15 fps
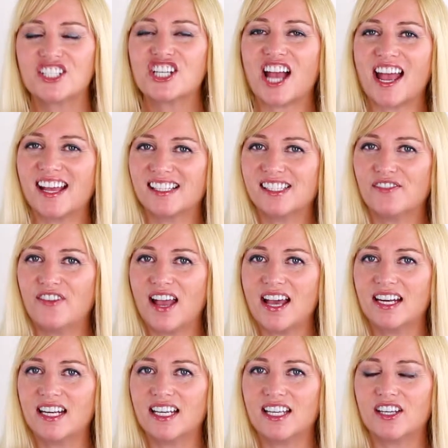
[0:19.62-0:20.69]
Jaya
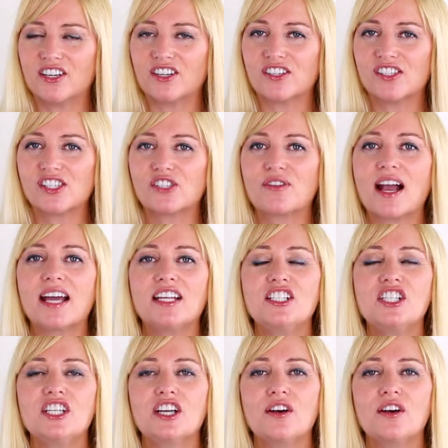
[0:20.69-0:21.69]
Savannah here, strategy